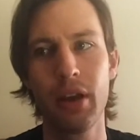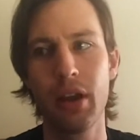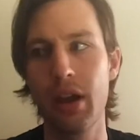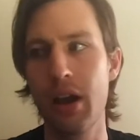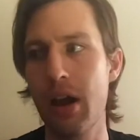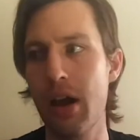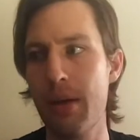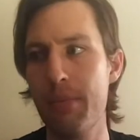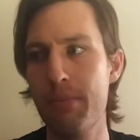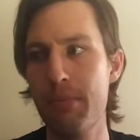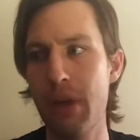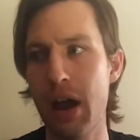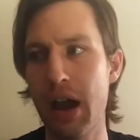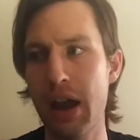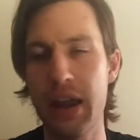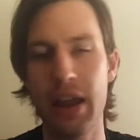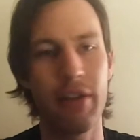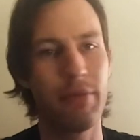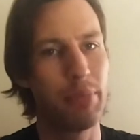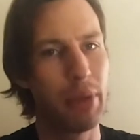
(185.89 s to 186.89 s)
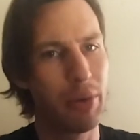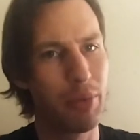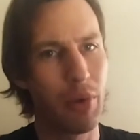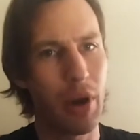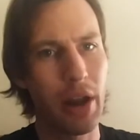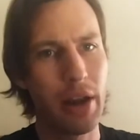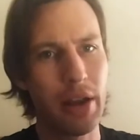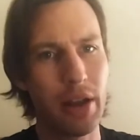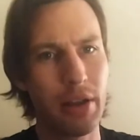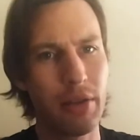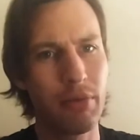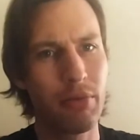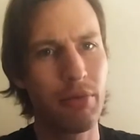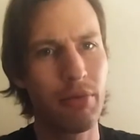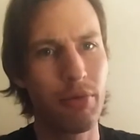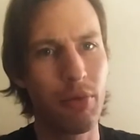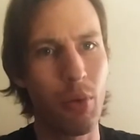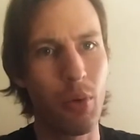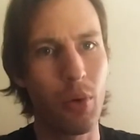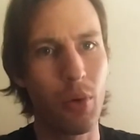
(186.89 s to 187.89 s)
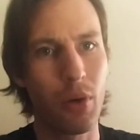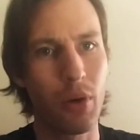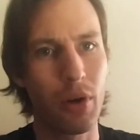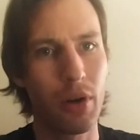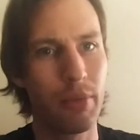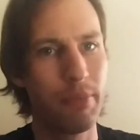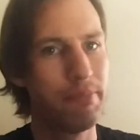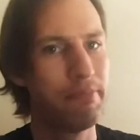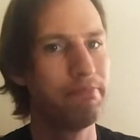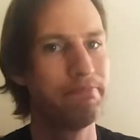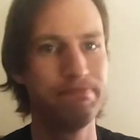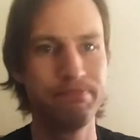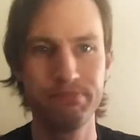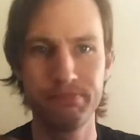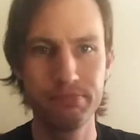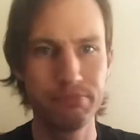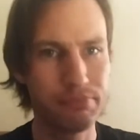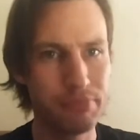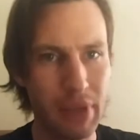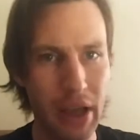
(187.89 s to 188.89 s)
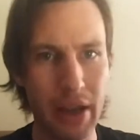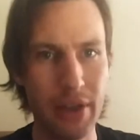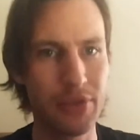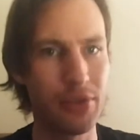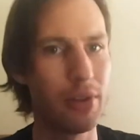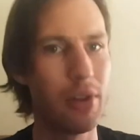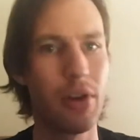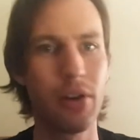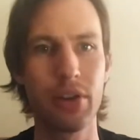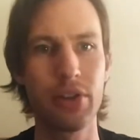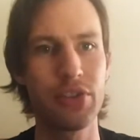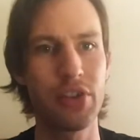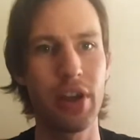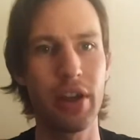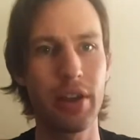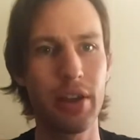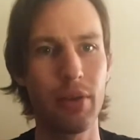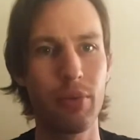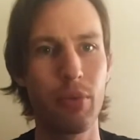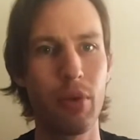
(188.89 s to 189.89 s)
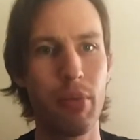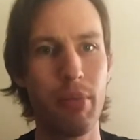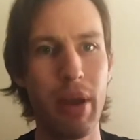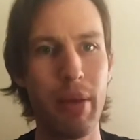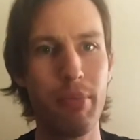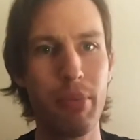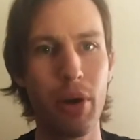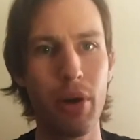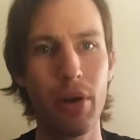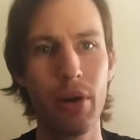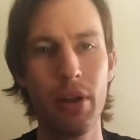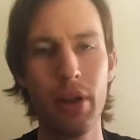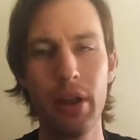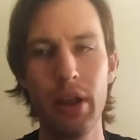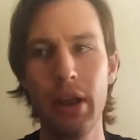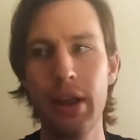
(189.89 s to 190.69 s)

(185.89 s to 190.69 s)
I have been writing for as long as I can remember.